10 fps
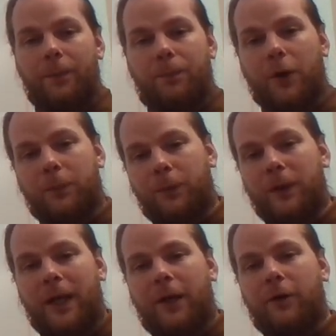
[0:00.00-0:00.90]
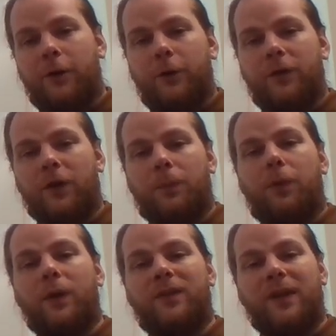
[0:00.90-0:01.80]
purple arrows are
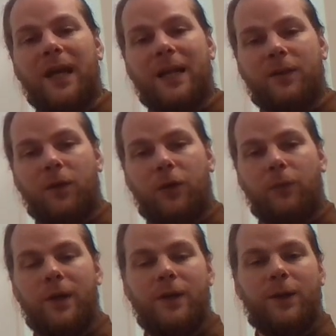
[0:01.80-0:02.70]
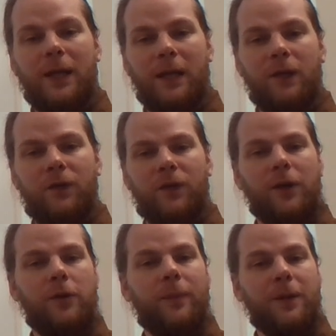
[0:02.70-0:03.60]
pointing at the three things that
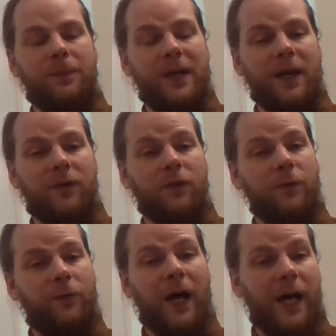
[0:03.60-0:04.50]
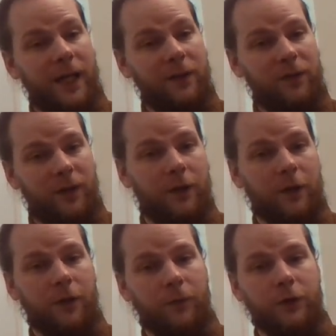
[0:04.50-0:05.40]
you might be asked to find in a
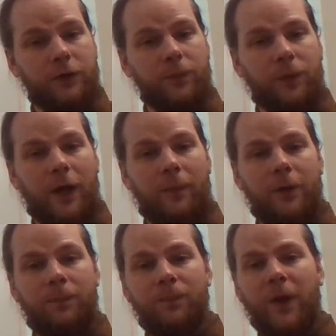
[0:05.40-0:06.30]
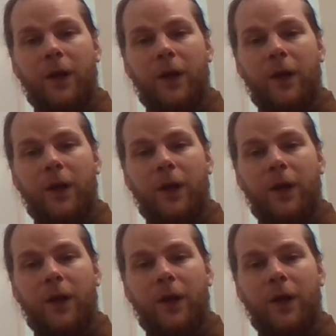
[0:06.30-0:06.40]
conversion problem.